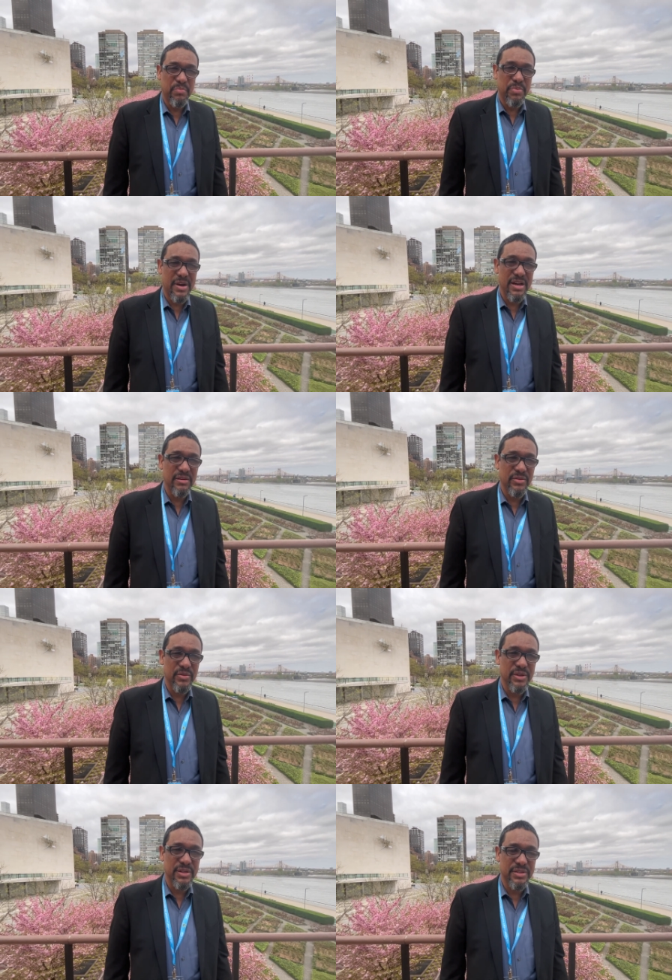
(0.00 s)
prior to
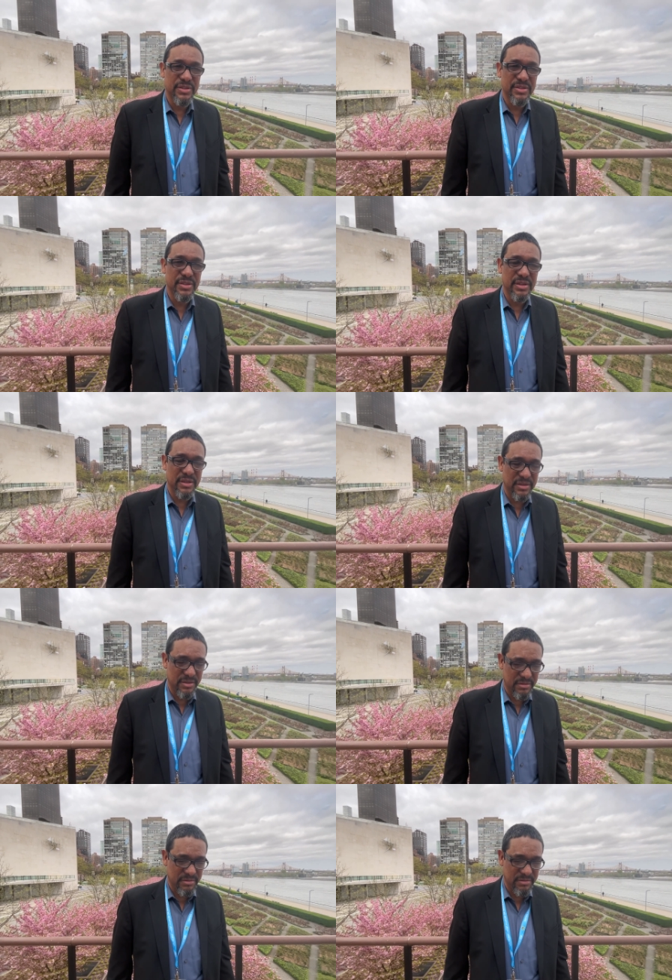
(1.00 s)
his uh,